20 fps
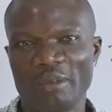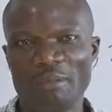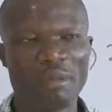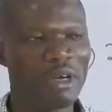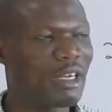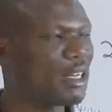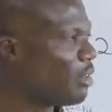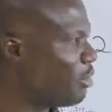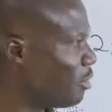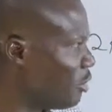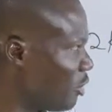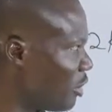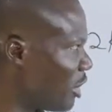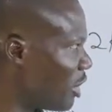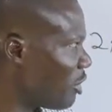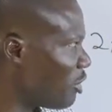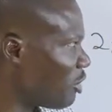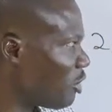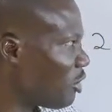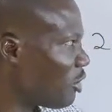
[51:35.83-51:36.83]
But if you
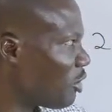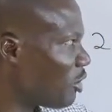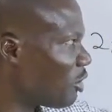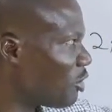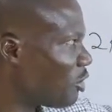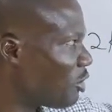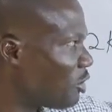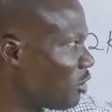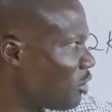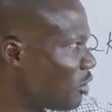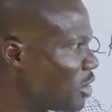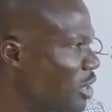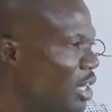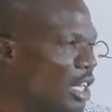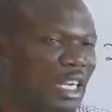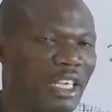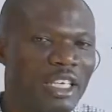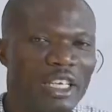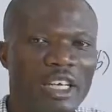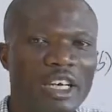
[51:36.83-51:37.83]
are to use
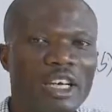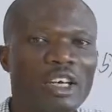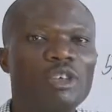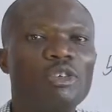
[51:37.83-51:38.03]
that,